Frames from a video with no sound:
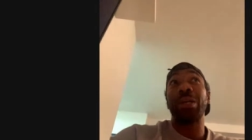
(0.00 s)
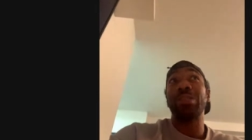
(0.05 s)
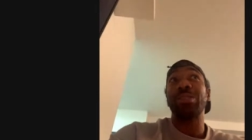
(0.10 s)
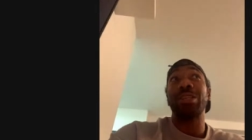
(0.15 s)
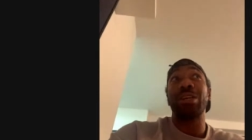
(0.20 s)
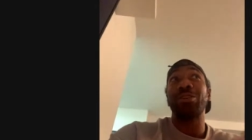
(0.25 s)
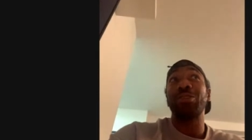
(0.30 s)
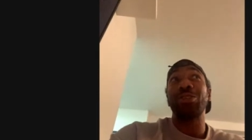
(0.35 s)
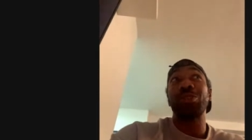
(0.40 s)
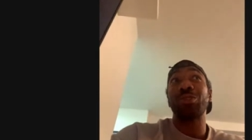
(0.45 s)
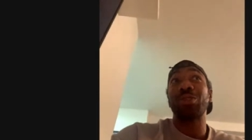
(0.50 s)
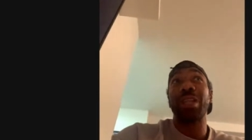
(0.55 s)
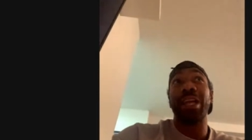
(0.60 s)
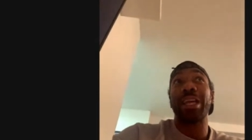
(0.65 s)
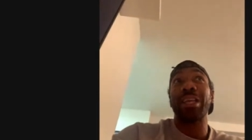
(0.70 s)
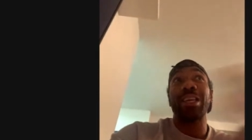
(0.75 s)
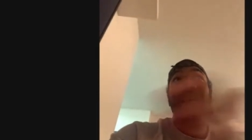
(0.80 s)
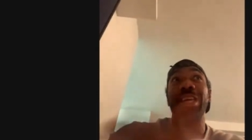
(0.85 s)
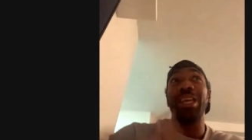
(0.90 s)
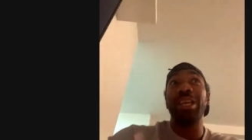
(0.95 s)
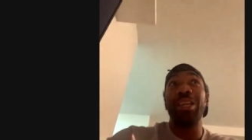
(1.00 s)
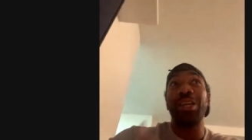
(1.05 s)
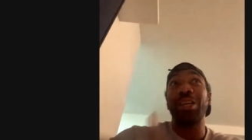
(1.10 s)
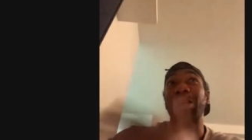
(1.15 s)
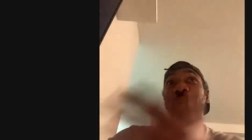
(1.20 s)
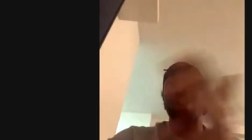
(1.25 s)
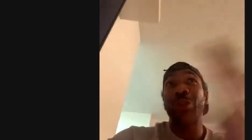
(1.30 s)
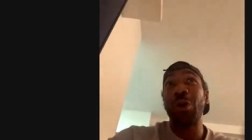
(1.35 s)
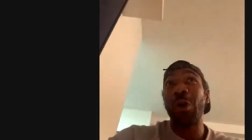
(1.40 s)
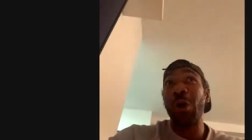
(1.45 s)
because they're just like
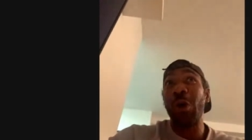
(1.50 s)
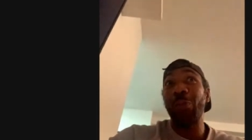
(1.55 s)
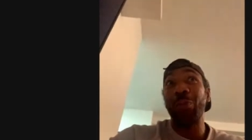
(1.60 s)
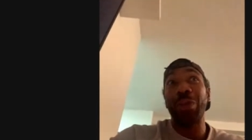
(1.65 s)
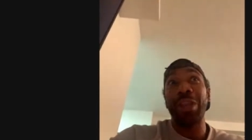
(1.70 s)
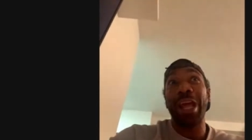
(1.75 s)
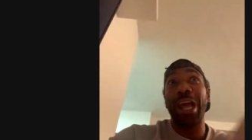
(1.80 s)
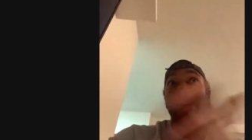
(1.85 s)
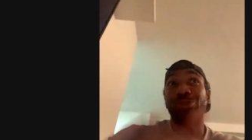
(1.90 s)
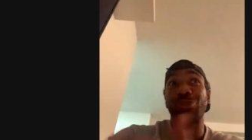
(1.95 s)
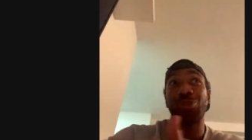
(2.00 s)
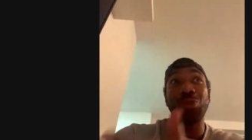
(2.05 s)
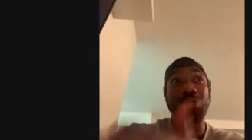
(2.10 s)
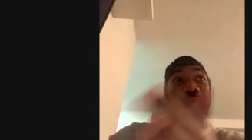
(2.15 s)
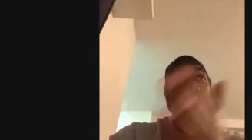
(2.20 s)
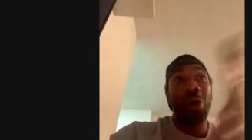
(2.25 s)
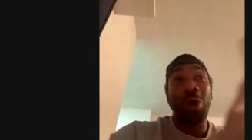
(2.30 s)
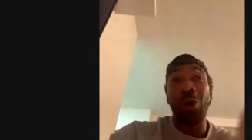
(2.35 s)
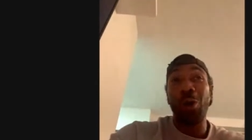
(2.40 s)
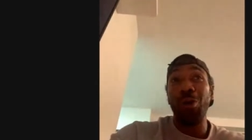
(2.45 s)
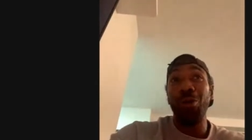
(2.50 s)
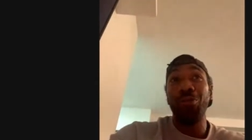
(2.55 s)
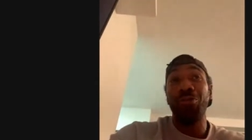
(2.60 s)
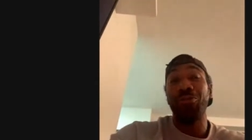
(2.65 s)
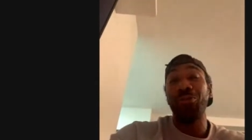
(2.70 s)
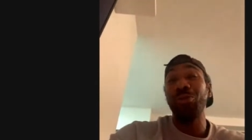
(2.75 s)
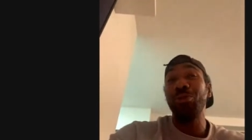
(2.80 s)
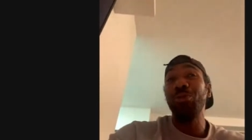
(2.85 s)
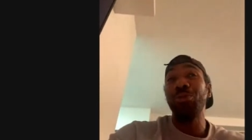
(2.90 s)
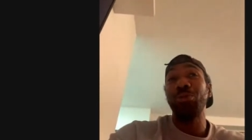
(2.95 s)
eating normal, natural, whole
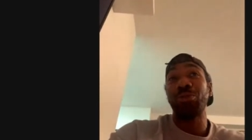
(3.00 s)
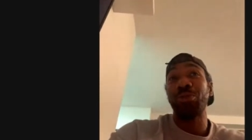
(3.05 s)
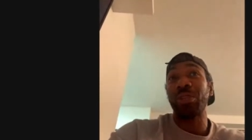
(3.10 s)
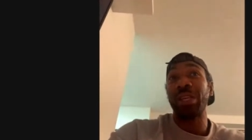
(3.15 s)
foods.